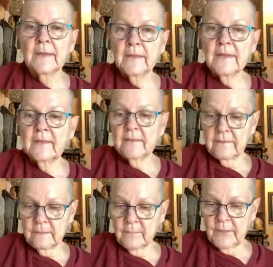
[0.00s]
But
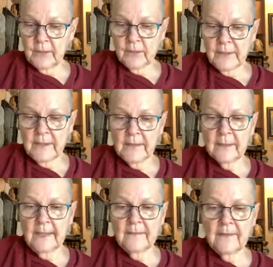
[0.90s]

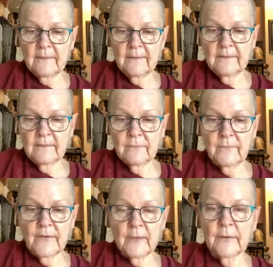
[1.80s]
I think this is a
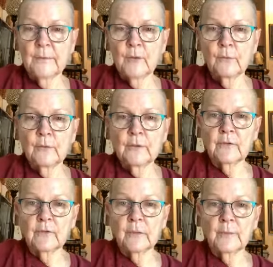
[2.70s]
very beautiful
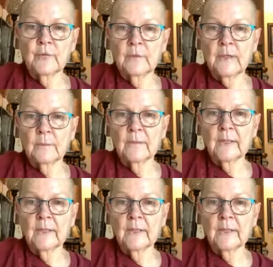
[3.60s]
description that